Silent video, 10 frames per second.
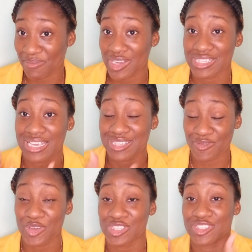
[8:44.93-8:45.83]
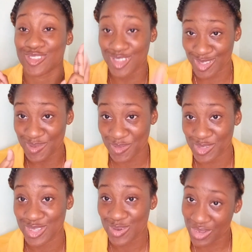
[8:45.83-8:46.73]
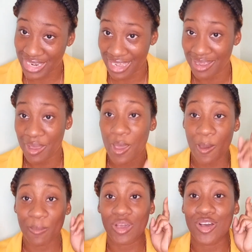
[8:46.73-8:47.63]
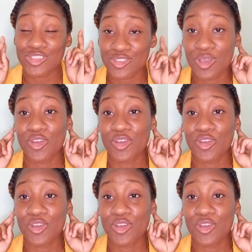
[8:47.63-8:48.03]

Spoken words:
because your esophagus is not supposed to doing that, because